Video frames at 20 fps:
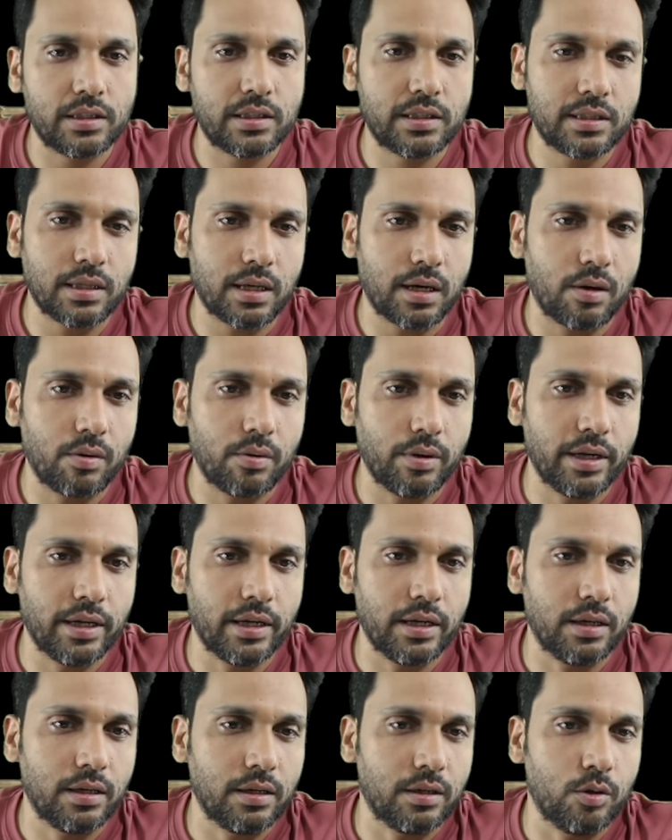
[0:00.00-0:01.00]

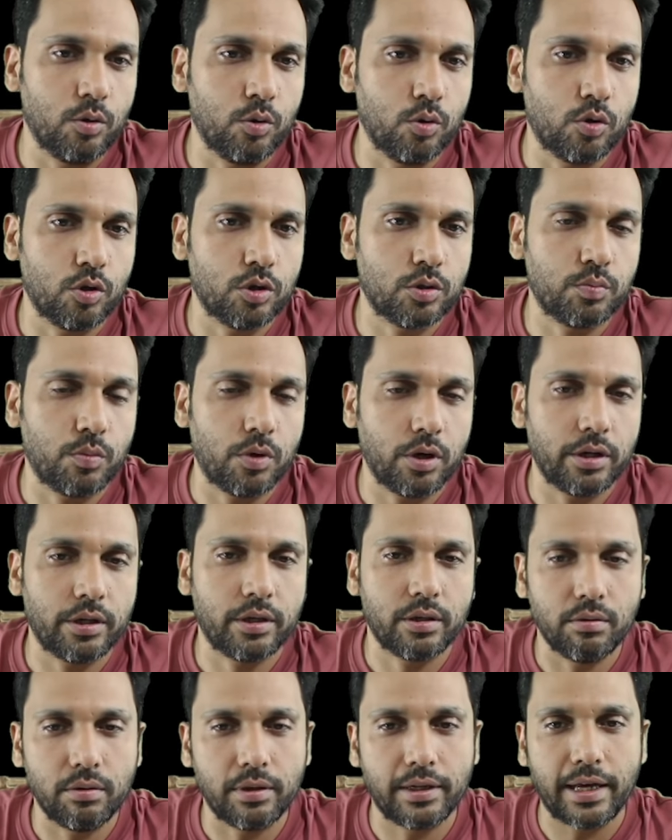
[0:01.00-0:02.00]
surrounding a glucose
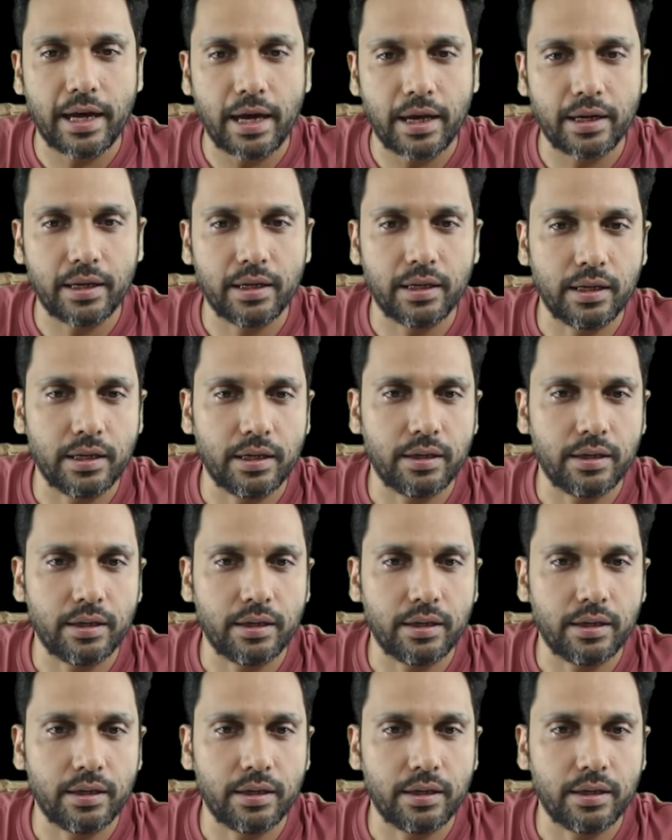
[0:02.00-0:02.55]
molecule carrying